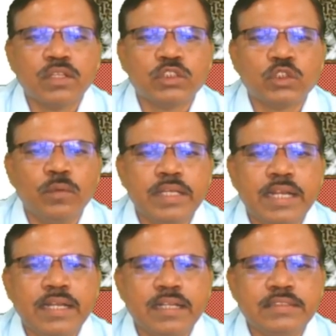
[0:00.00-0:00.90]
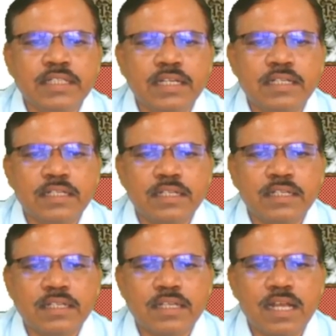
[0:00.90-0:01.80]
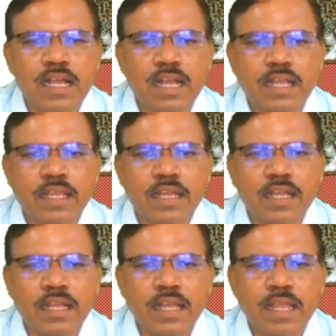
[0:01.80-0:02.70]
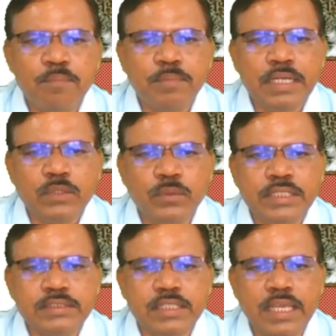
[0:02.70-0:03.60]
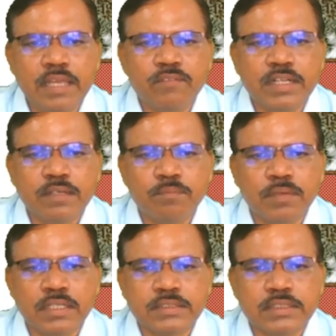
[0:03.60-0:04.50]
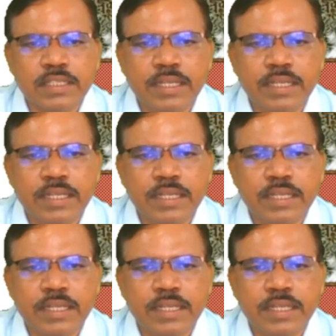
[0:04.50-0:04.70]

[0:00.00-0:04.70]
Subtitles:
So we will get resultant amplitude is a1 plus